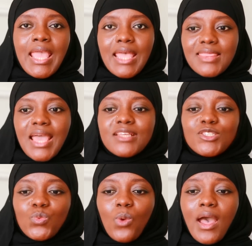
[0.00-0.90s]
And that
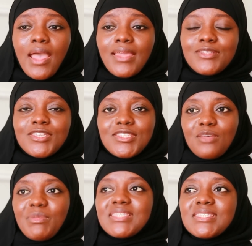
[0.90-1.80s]
is why, to
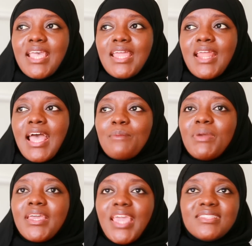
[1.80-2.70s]
some extent, I'm
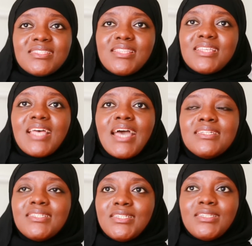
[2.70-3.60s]
against this
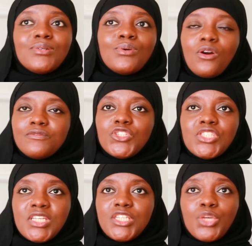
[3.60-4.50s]
ideal of
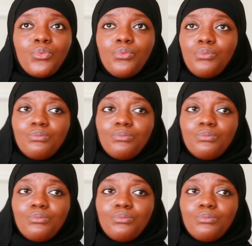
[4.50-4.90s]
just teaching